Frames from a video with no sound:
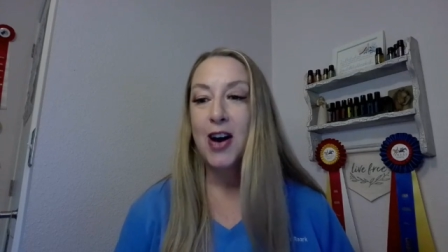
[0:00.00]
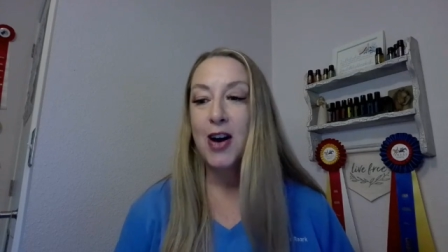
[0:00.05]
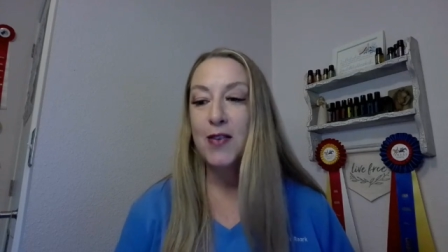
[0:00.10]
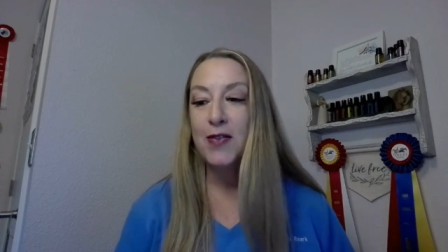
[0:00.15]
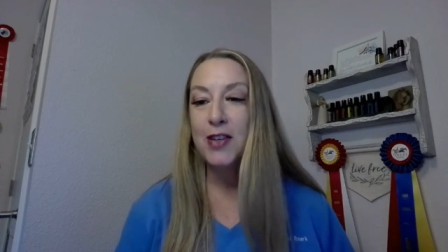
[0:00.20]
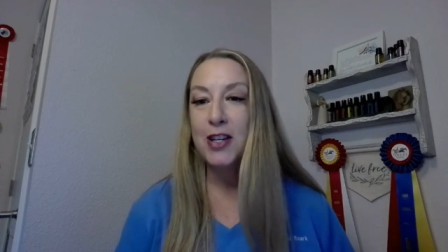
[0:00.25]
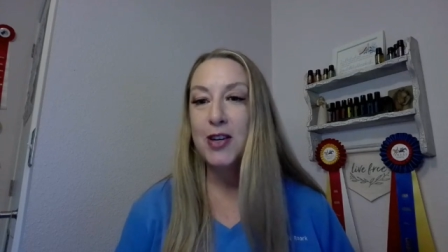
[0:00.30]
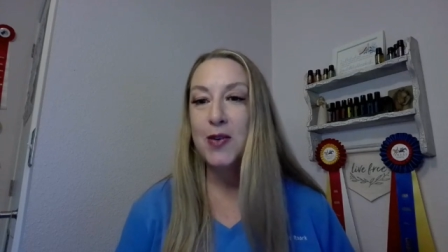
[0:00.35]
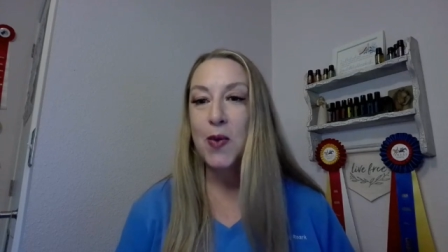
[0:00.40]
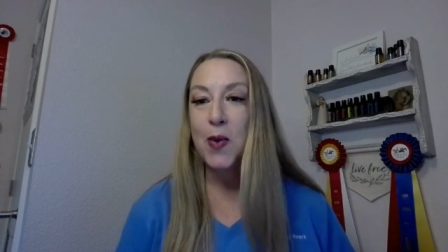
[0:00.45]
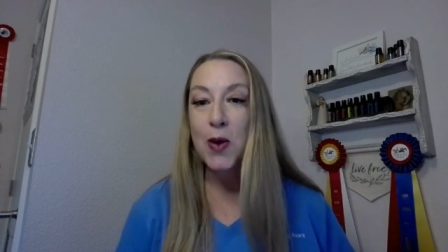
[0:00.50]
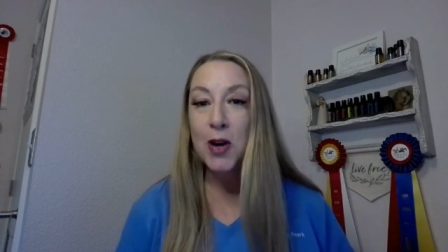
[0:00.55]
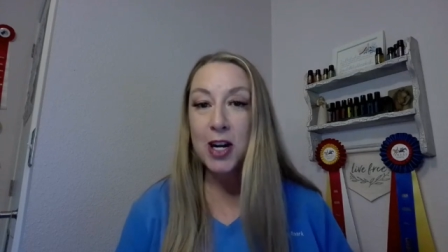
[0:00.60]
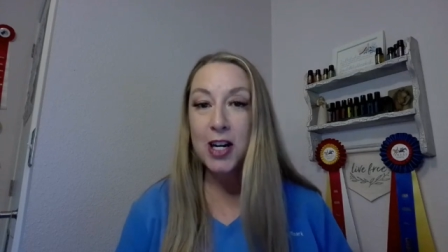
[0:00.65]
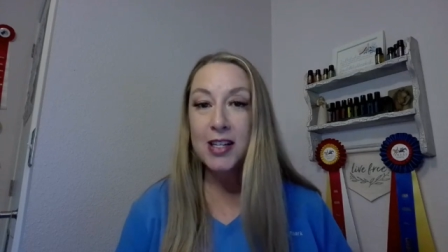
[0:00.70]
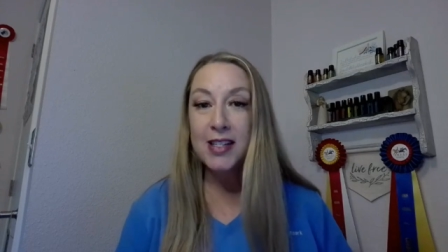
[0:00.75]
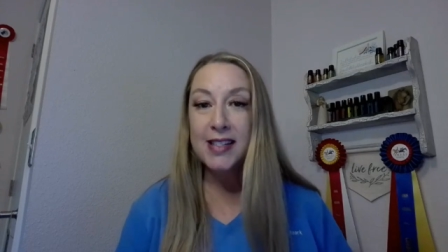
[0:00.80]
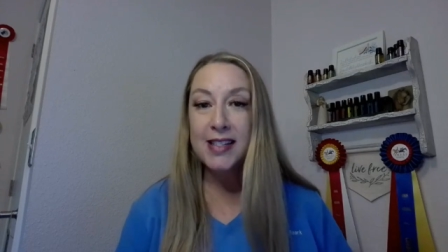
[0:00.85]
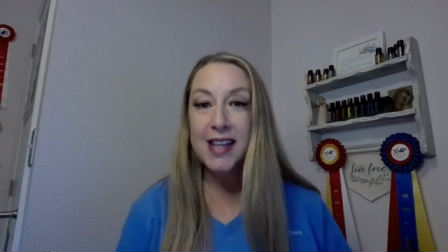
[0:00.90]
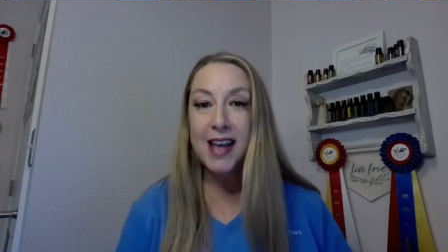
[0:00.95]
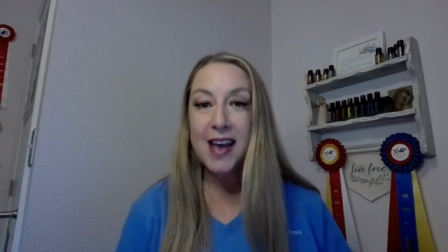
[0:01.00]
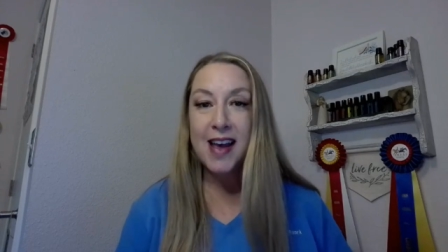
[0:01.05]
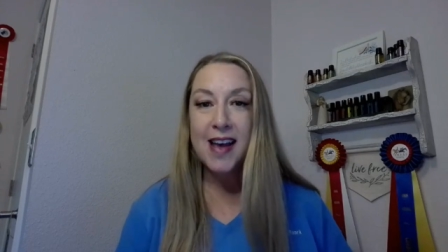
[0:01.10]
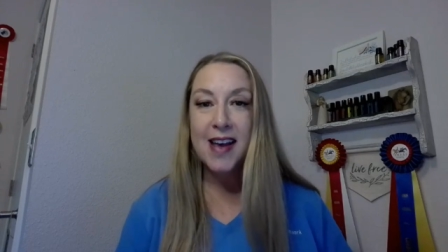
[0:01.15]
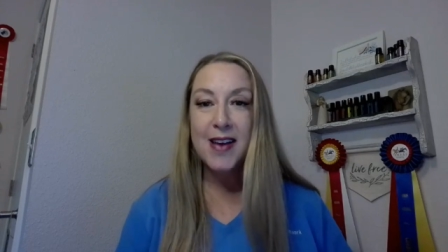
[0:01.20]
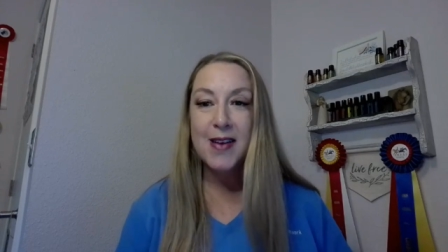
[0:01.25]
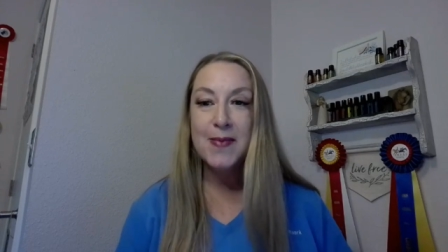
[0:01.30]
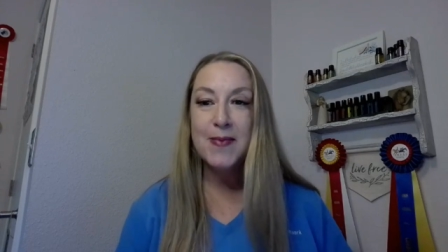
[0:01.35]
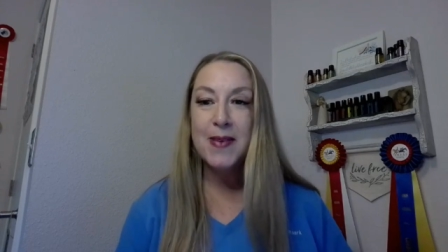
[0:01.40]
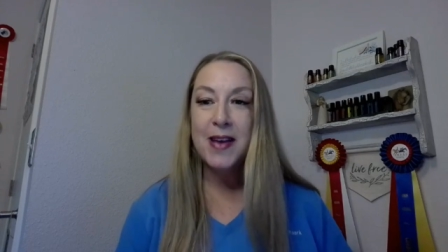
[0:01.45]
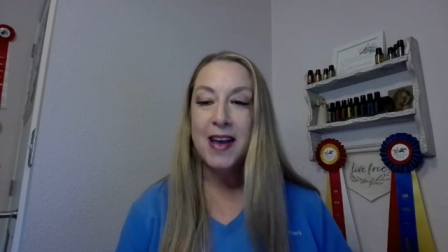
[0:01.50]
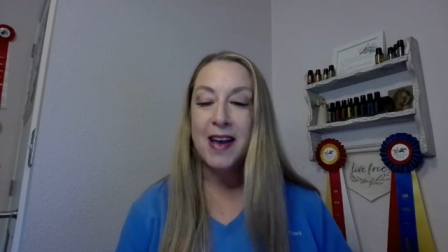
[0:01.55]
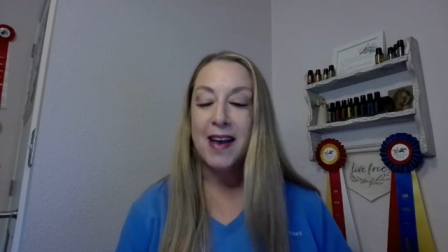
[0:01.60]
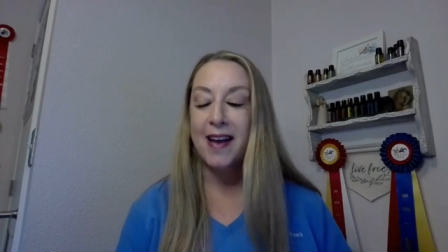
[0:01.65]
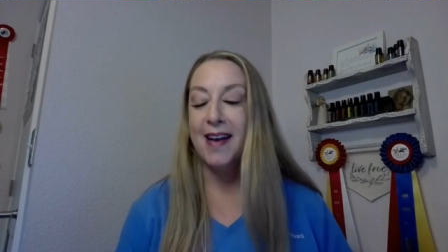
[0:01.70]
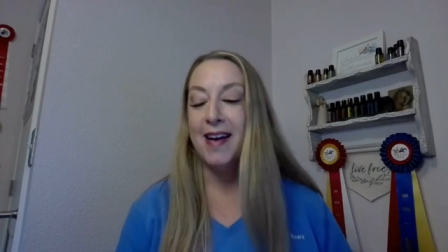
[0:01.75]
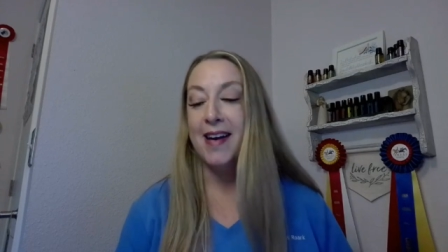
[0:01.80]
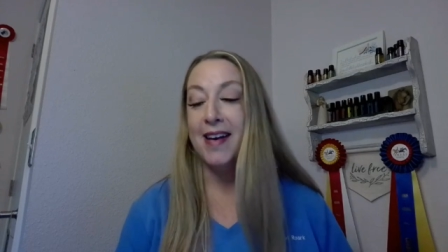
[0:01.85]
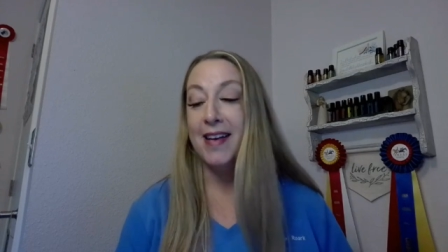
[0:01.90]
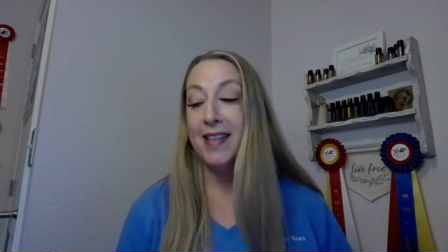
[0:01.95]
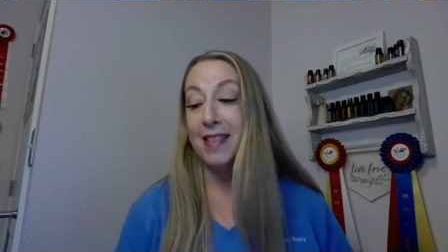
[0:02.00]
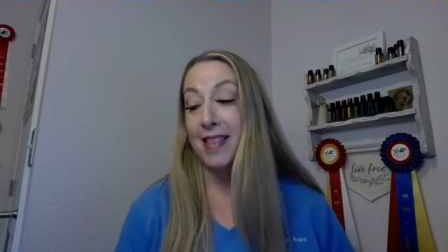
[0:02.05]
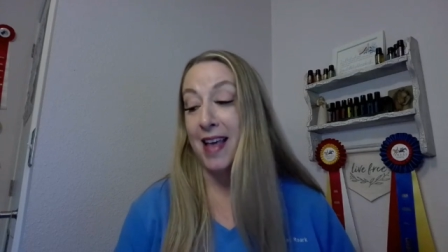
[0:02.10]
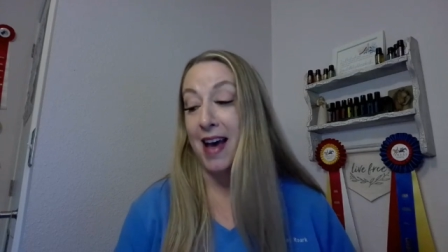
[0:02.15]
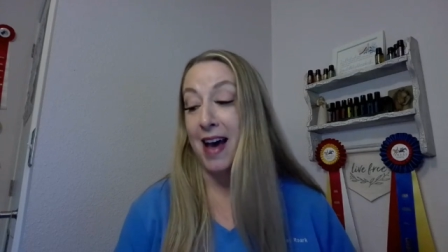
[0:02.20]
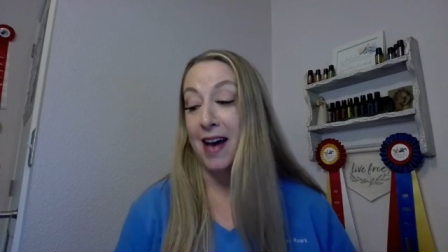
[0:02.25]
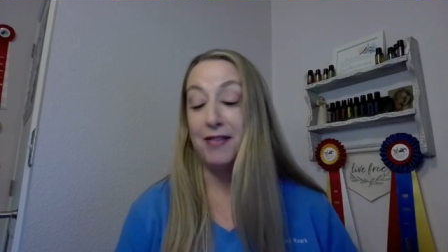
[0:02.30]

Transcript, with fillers: Hopefully, you ordered some. Uh,